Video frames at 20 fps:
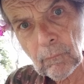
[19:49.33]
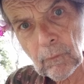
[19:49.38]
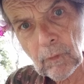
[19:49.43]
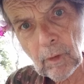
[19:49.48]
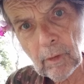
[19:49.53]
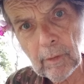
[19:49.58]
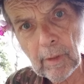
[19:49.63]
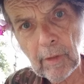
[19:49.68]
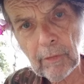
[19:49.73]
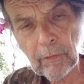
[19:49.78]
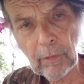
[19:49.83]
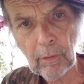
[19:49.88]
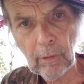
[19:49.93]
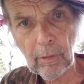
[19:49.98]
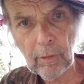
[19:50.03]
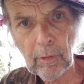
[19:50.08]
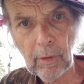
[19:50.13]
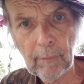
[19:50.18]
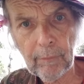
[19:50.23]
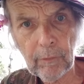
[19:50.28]
And that's good
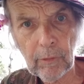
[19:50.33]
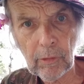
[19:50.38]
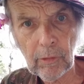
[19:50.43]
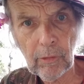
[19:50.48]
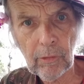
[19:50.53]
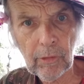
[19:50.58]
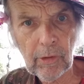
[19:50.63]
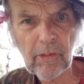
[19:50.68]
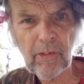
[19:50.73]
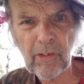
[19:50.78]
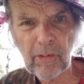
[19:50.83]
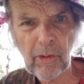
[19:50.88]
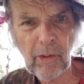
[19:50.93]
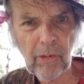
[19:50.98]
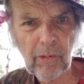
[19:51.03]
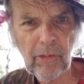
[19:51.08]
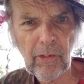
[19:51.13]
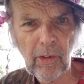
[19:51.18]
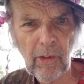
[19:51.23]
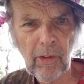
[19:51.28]
enough to do dishes. I'll
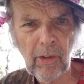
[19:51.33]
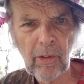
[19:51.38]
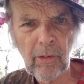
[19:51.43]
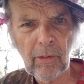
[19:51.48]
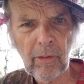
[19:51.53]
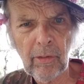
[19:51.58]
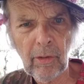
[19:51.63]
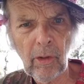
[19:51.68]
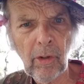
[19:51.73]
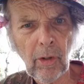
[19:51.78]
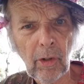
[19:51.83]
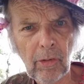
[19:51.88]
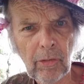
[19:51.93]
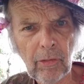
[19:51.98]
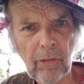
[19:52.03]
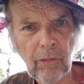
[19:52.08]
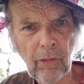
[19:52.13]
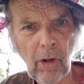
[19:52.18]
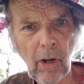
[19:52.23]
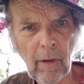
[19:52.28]
show you the horse
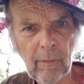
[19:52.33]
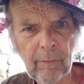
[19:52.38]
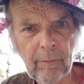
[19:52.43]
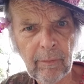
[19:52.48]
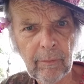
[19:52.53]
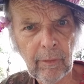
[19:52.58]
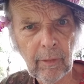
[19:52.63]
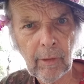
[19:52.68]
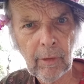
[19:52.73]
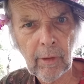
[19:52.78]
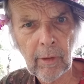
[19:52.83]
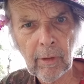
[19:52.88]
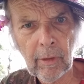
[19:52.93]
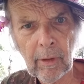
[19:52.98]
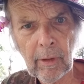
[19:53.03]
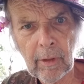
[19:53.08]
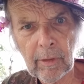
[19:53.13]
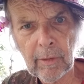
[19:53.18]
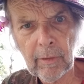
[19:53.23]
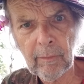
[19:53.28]
trough
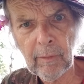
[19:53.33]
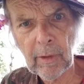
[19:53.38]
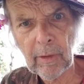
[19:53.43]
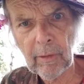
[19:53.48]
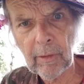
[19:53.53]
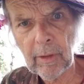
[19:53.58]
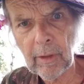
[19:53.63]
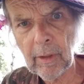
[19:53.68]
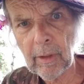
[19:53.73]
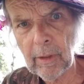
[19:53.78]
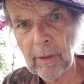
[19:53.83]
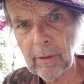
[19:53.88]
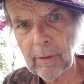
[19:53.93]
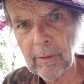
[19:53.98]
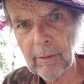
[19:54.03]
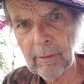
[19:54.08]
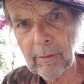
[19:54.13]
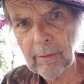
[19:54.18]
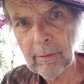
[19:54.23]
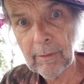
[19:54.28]
at the very end.
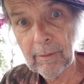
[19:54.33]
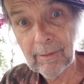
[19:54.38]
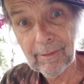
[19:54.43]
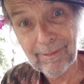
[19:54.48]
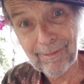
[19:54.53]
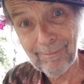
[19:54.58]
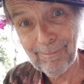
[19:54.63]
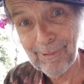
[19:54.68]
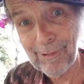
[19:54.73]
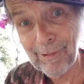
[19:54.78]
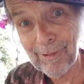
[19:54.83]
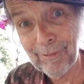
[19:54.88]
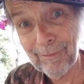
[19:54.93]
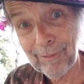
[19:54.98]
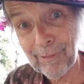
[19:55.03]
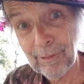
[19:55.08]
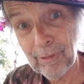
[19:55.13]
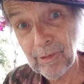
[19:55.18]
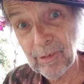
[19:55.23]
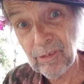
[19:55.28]

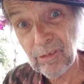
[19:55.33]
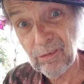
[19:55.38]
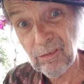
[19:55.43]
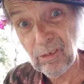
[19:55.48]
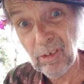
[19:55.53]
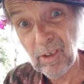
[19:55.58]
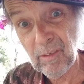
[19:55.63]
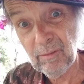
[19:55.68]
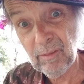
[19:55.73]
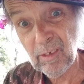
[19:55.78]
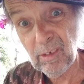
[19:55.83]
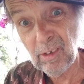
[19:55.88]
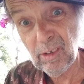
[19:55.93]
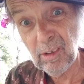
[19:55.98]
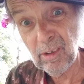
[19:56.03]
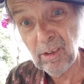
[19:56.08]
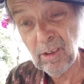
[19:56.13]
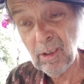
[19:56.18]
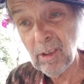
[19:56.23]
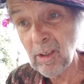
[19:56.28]
Beautiful horse trough,
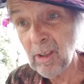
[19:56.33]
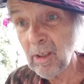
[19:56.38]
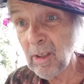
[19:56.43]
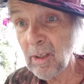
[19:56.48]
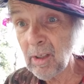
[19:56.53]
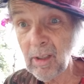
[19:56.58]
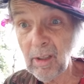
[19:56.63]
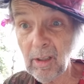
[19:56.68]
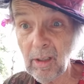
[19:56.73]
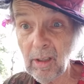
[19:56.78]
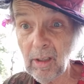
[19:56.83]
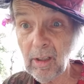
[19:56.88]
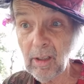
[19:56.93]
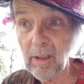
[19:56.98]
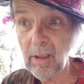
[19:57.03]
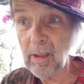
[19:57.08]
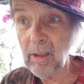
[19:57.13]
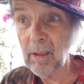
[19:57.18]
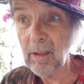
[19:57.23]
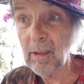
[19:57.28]

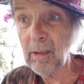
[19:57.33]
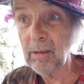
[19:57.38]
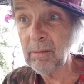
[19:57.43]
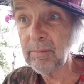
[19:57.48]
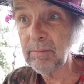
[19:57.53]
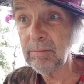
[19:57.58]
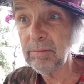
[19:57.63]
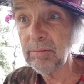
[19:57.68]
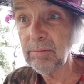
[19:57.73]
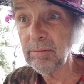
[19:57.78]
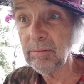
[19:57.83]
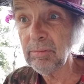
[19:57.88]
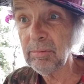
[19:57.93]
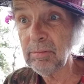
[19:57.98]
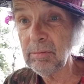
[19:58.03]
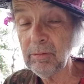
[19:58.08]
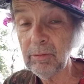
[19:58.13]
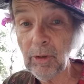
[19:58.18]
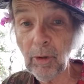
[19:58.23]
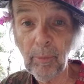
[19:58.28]
huh?
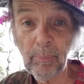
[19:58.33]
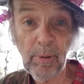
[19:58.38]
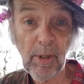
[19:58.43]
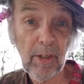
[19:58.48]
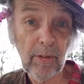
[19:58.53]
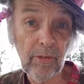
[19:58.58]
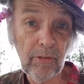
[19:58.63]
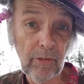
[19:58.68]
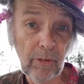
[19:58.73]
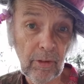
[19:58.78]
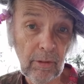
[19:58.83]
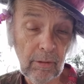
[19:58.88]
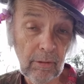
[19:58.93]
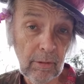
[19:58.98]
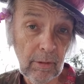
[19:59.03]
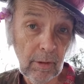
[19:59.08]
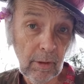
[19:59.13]
No pension.